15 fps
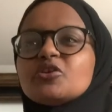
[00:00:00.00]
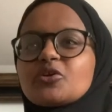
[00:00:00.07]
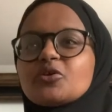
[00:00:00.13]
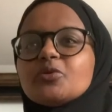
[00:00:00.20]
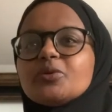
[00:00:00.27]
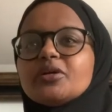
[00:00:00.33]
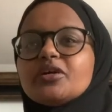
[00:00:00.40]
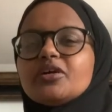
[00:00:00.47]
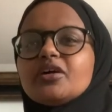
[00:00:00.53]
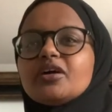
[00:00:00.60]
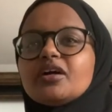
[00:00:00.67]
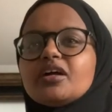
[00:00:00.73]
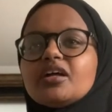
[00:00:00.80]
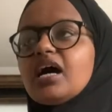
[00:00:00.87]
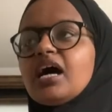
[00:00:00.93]

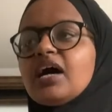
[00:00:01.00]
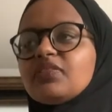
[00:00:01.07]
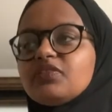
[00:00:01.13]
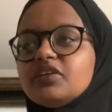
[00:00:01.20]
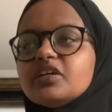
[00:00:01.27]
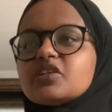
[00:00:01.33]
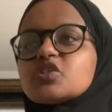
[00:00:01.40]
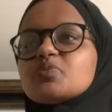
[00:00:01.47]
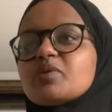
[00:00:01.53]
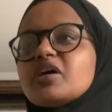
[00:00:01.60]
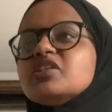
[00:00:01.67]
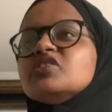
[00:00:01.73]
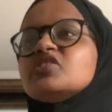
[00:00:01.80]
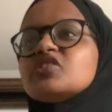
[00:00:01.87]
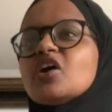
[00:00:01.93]
career at the
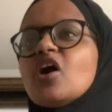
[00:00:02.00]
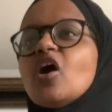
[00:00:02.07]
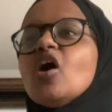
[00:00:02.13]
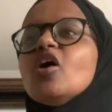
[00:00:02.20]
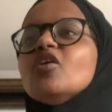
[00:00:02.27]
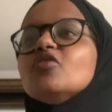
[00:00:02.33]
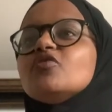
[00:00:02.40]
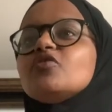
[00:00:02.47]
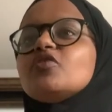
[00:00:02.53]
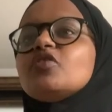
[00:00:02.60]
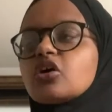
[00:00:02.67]
expense of